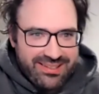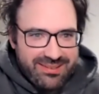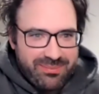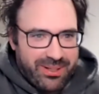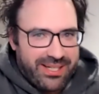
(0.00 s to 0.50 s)

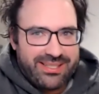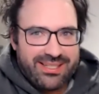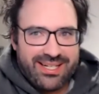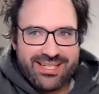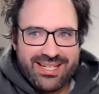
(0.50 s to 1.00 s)
but
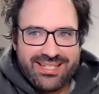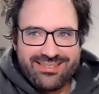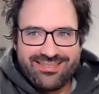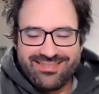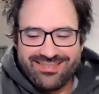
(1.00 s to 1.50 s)
I get
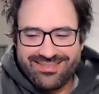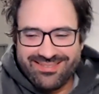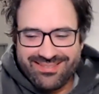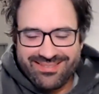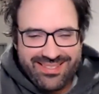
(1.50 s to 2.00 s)

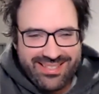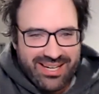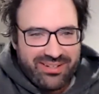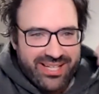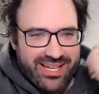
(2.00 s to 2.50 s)

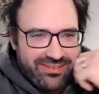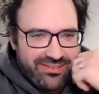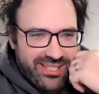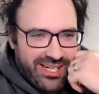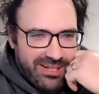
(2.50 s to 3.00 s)
yelled at every
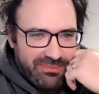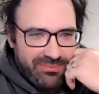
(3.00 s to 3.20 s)
time.